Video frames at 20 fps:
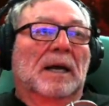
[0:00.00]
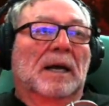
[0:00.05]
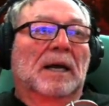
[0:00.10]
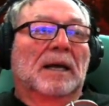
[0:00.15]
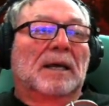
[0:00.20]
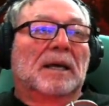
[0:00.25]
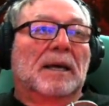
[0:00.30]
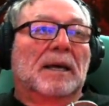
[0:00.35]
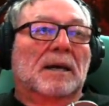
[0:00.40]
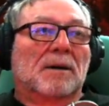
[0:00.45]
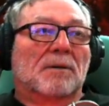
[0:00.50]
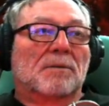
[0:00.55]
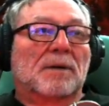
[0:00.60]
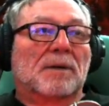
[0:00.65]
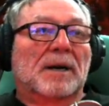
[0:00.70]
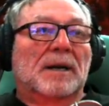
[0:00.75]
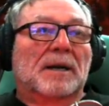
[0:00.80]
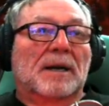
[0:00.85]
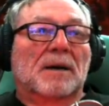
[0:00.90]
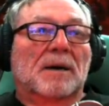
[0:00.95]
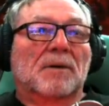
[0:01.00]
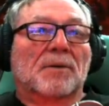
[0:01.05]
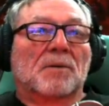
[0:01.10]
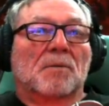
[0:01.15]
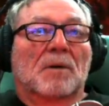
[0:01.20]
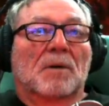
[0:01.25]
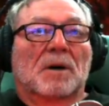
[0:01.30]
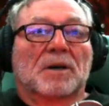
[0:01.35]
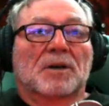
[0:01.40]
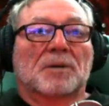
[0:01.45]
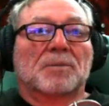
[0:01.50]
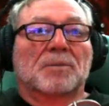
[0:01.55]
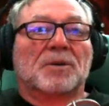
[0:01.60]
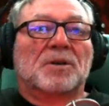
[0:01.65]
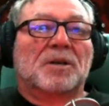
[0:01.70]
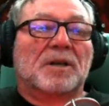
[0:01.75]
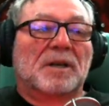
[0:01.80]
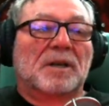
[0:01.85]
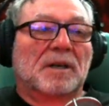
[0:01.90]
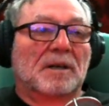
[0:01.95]
Yeah, well, right now the washing
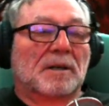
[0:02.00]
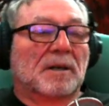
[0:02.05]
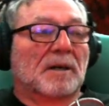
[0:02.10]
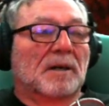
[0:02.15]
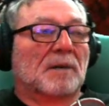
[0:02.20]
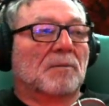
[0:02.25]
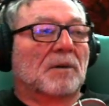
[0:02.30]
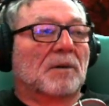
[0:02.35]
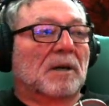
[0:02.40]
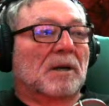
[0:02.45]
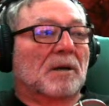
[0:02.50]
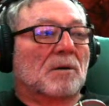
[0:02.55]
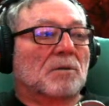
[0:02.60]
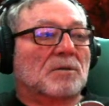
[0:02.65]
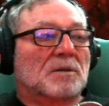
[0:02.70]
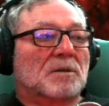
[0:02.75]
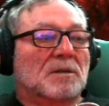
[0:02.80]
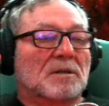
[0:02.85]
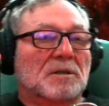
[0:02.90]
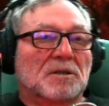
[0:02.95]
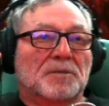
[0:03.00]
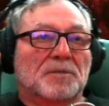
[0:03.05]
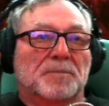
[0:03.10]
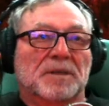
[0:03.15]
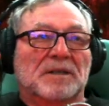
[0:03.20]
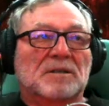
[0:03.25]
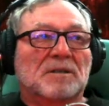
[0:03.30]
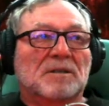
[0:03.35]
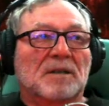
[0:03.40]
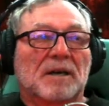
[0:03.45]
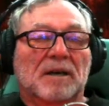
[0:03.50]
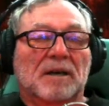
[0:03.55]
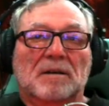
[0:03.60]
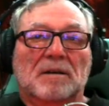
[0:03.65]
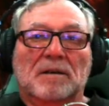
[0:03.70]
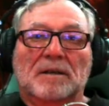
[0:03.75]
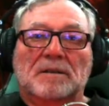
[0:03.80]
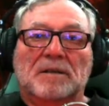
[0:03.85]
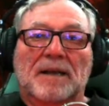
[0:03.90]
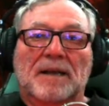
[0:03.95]
machine, when it goes to the spin
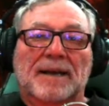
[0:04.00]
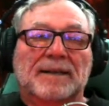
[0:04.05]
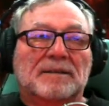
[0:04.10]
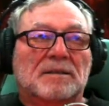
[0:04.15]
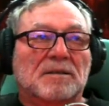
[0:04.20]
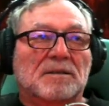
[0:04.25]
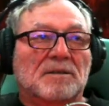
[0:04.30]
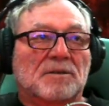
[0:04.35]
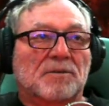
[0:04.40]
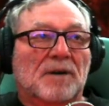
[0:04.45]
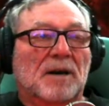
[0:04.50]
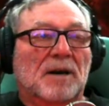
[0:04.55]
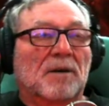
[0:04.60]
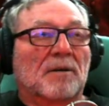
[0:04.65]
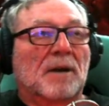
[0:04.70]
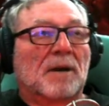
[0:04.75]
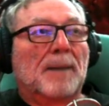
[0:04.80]
cycle, it dances around.